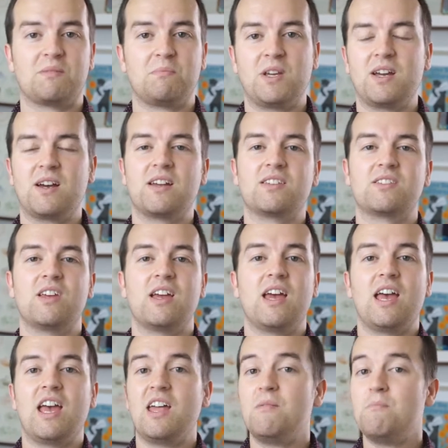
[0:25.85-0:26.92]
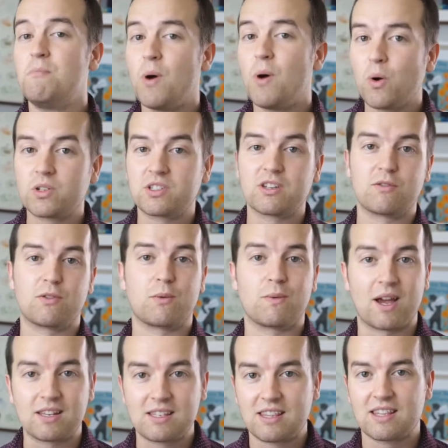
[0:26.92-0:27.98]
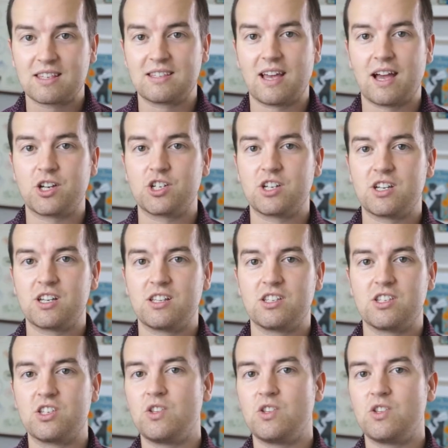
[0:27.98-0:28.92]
because in most of the rest of the sections,